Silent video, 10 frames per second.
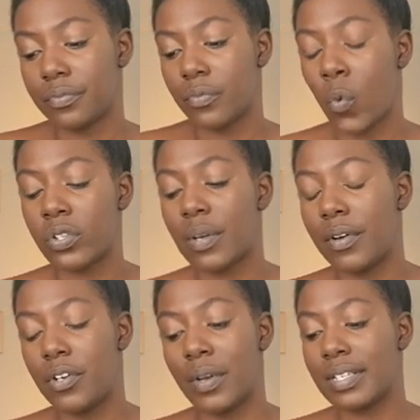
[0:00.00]
Or
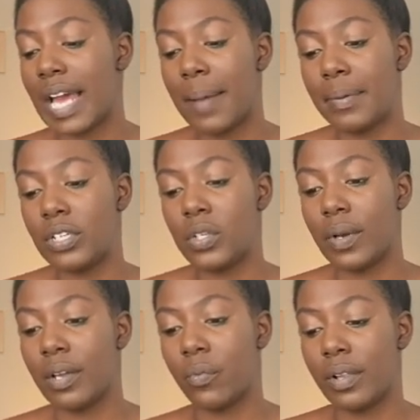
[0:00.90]
someone who can tap into
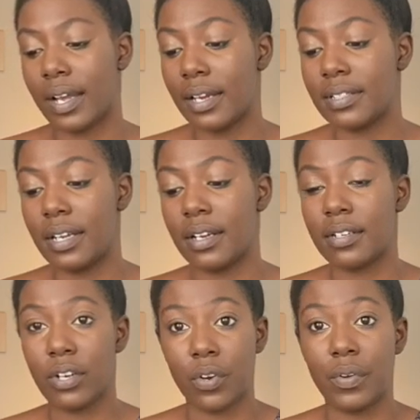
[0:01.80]
it, like I said, a
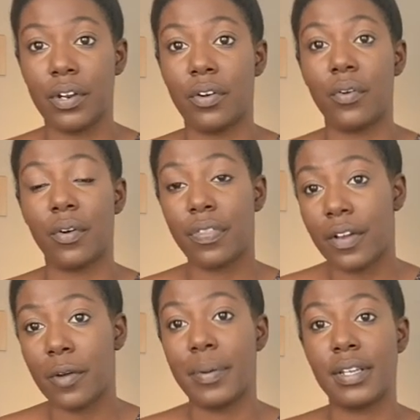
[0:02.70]
tarot reader or a
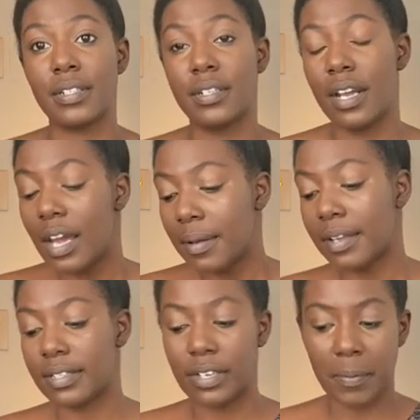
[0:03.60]
therapist.
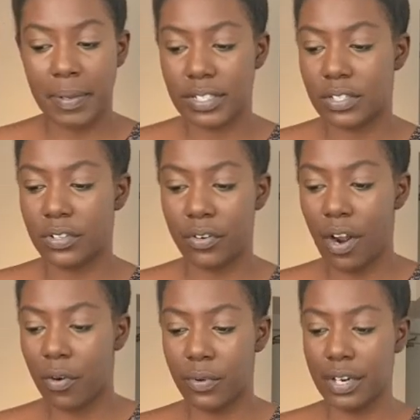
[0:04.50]
Because therapists, they're
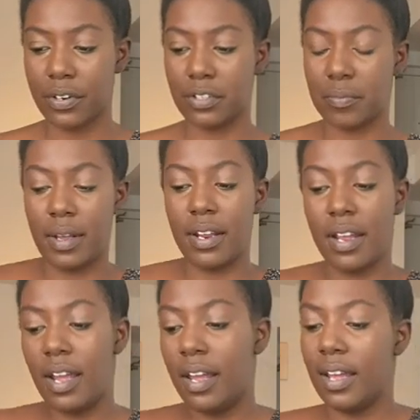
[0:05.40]
not readers,
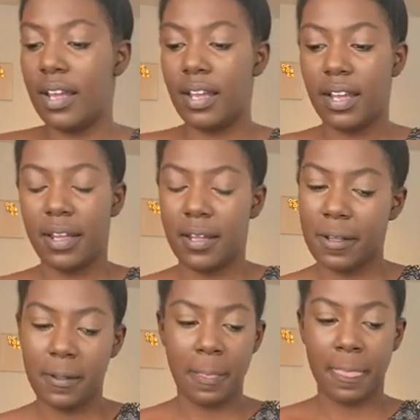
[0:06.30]
but
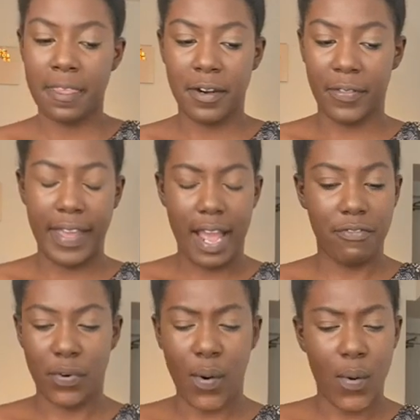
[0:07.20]
you know, they have
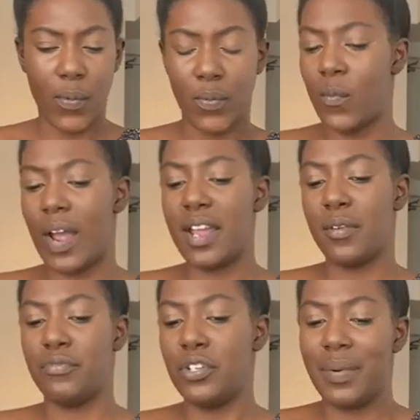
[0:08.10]
their own way
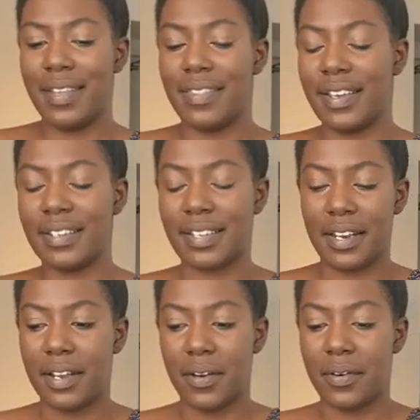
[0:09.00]
of doing things.
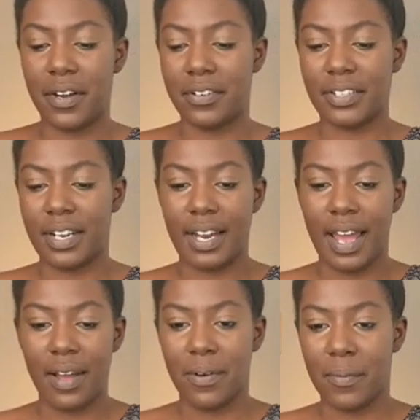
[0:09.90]
I don't understand
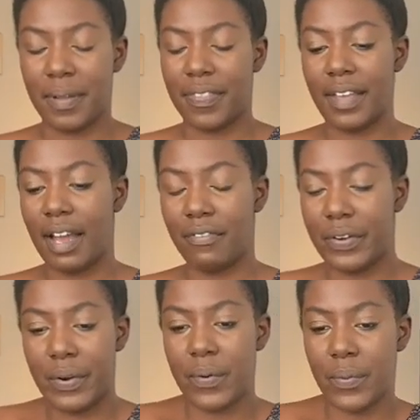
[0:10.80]
how, but they have
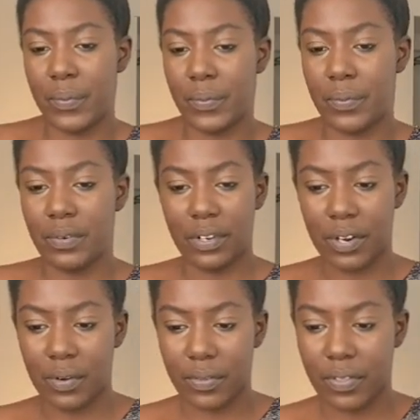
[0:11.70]
their own, you
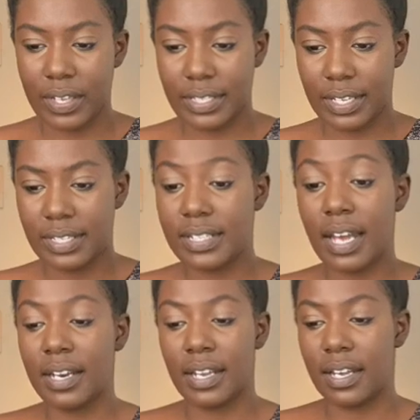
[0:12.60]
know, because they
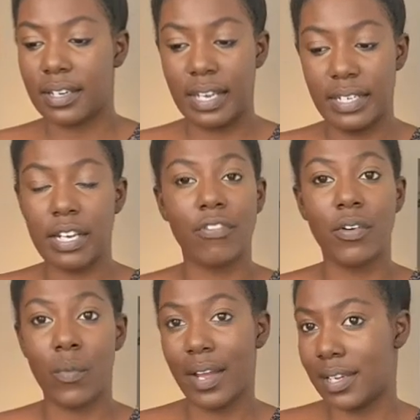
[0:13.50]
study it in
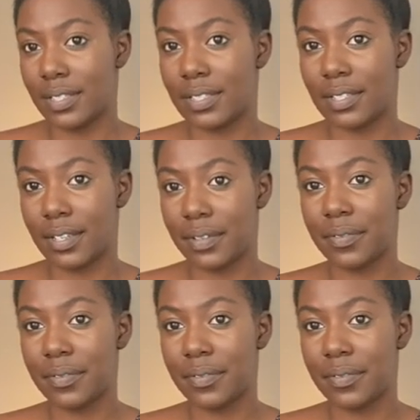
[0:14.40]
different ways.